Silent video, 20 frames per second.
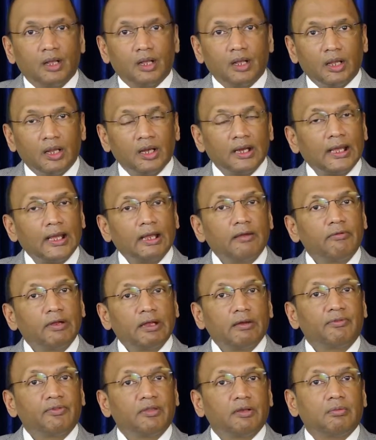In
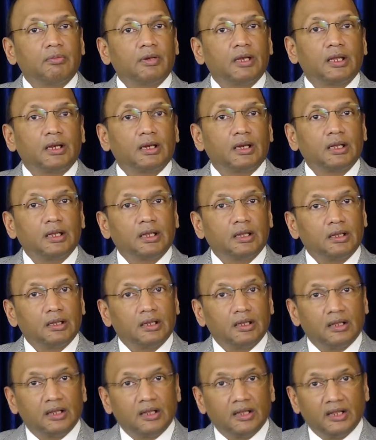IVF, similarly,
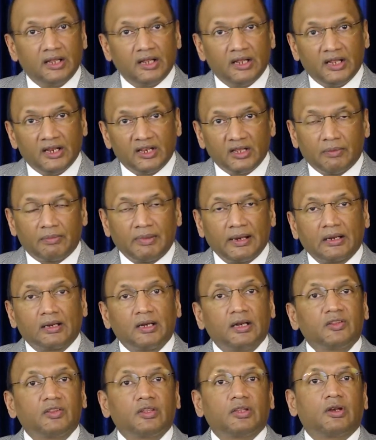there is a
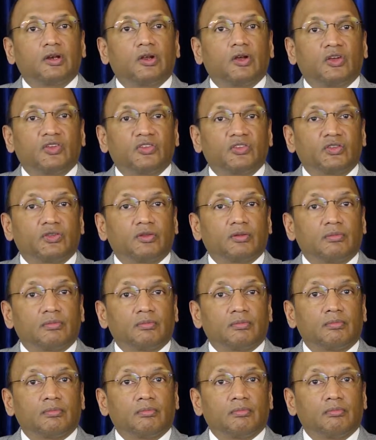pregnancy loss
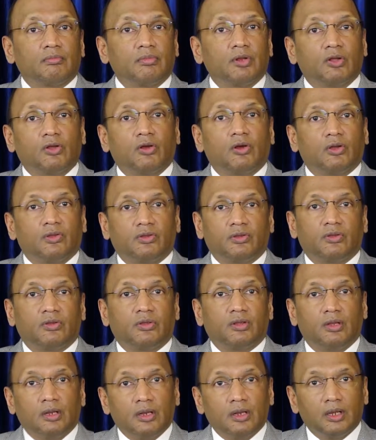because
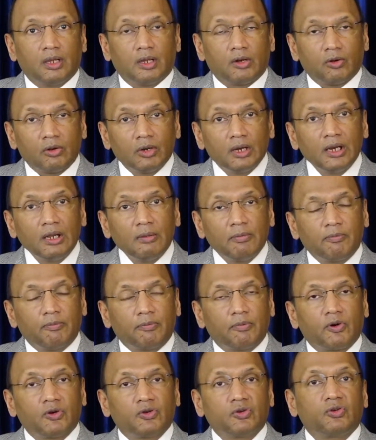you are only
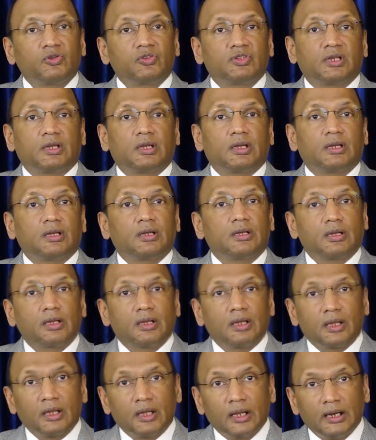producing
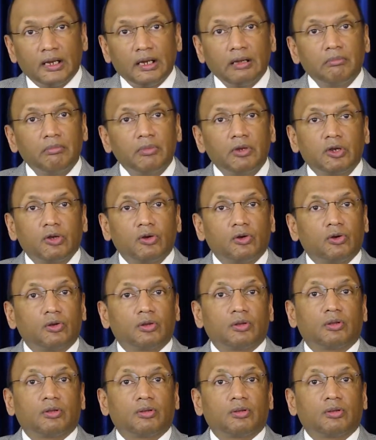an embryo.